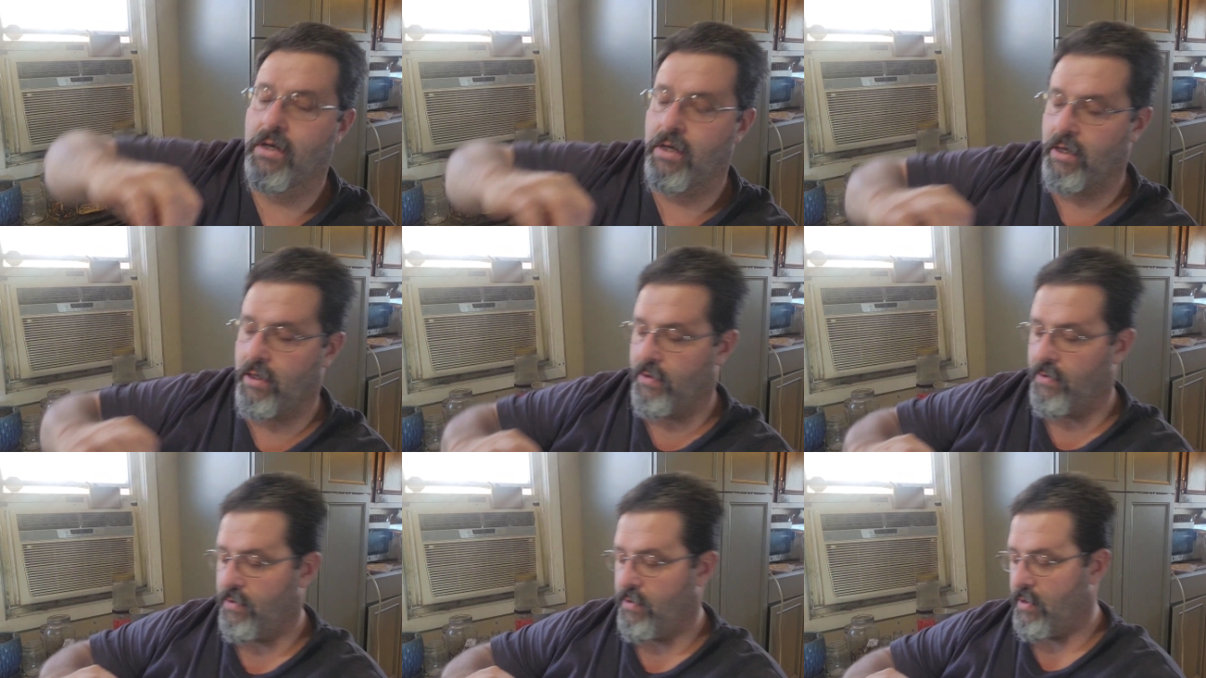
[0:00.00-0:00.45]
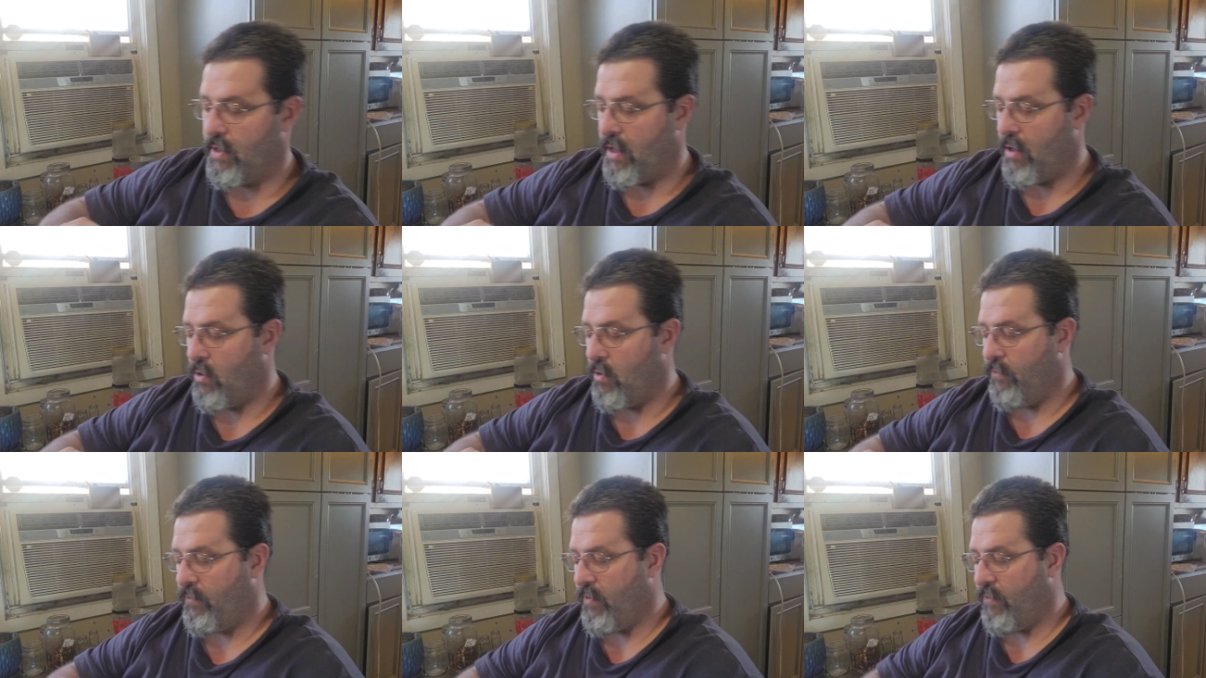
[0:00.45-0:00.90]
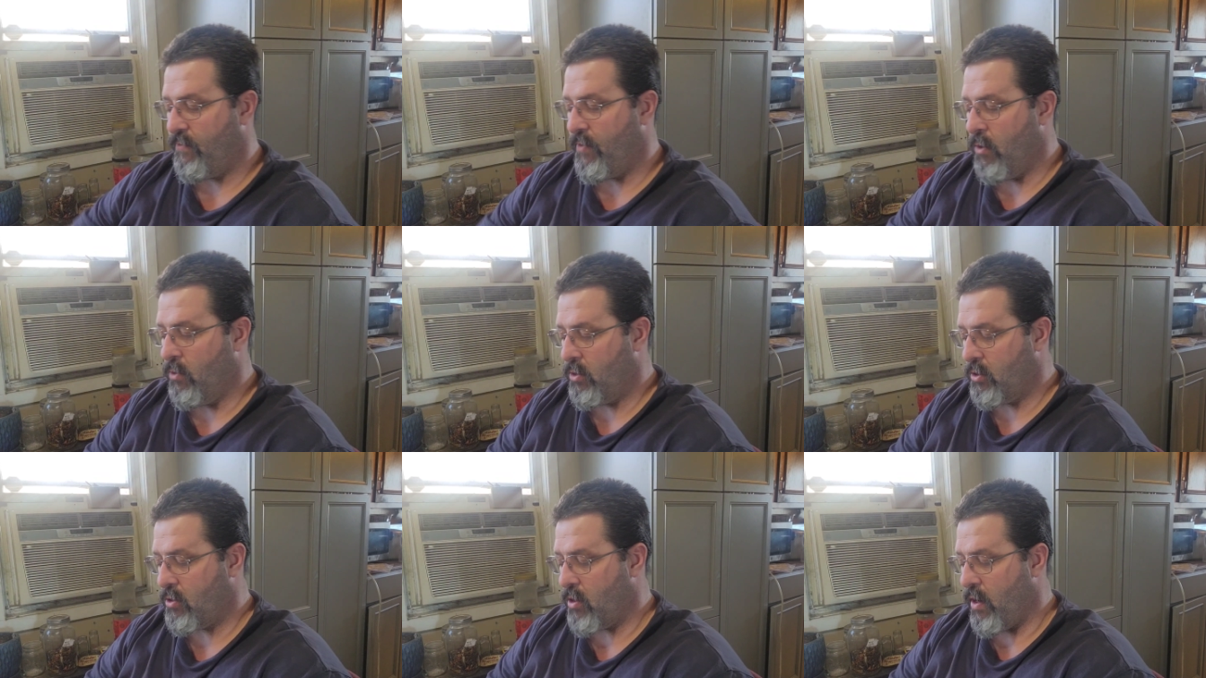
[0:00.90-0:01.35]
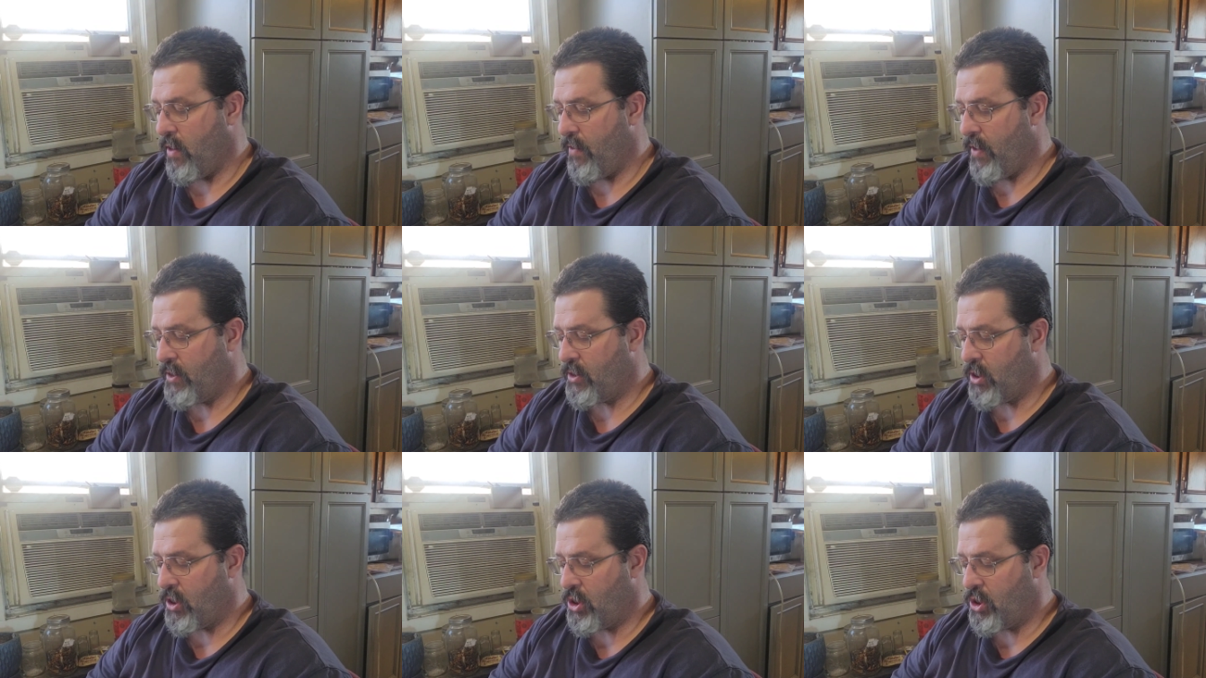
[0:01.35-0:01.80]
And I don't know if it focused on it.
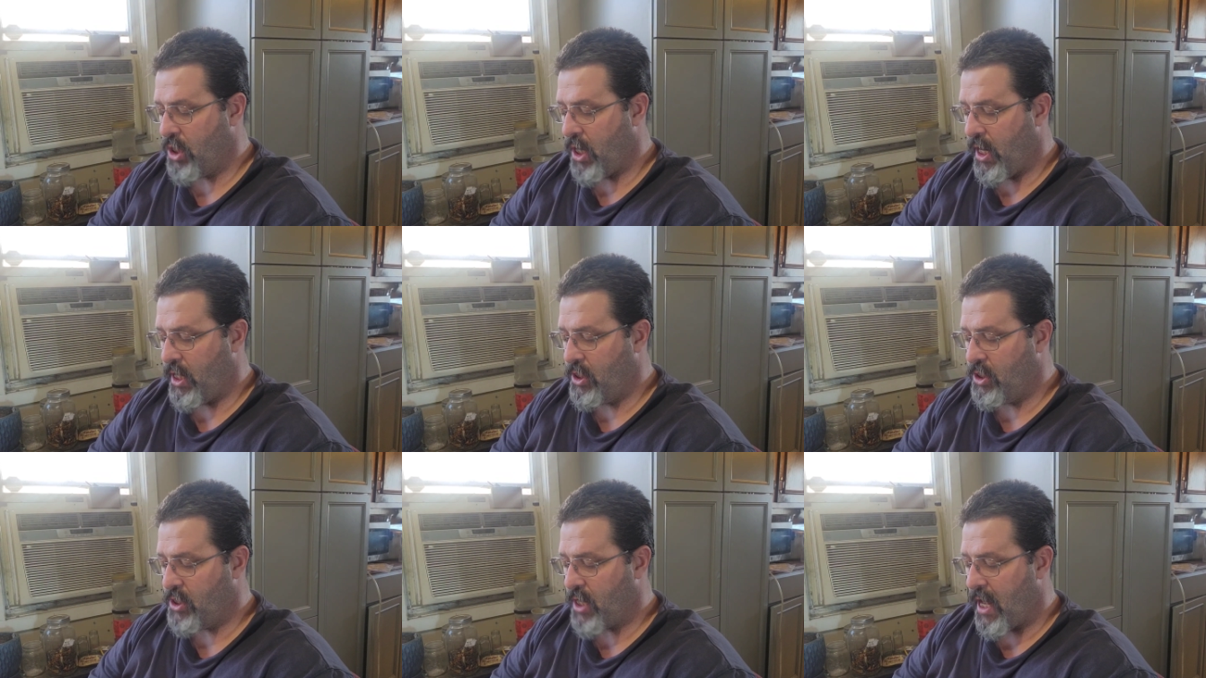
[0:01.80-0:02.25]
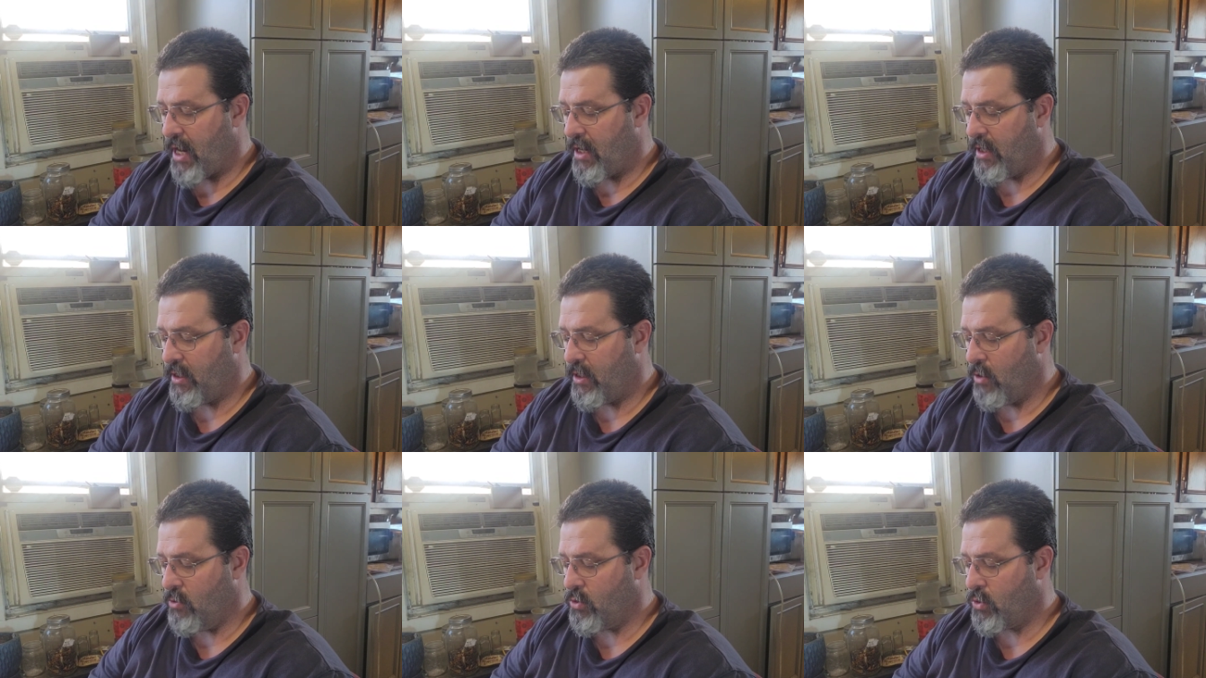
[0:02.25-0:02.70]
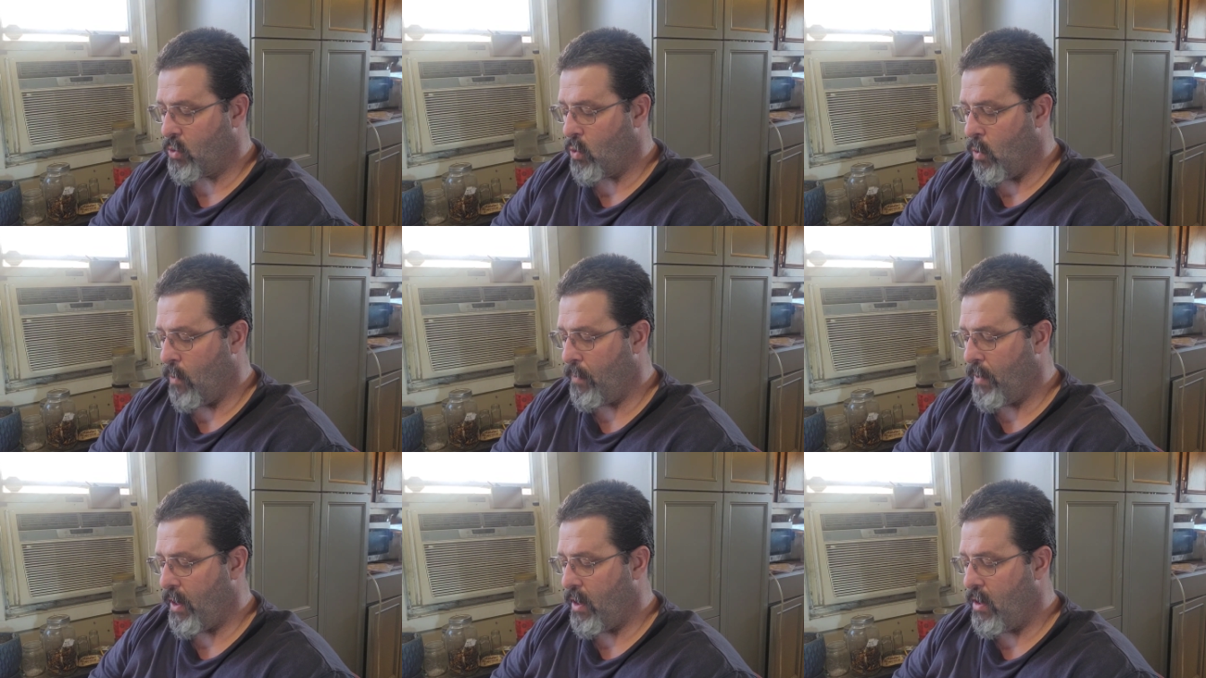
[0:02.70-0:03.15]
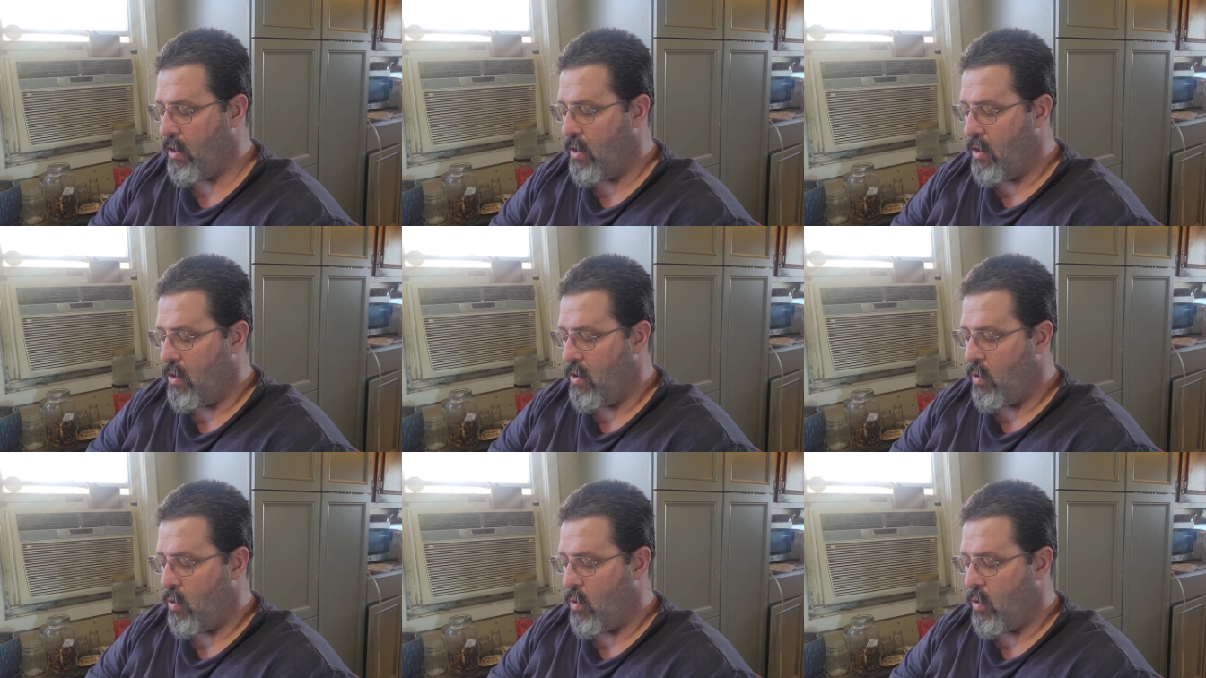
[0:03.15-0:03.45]
That's a Jay's Yellow Ghost Scorpion.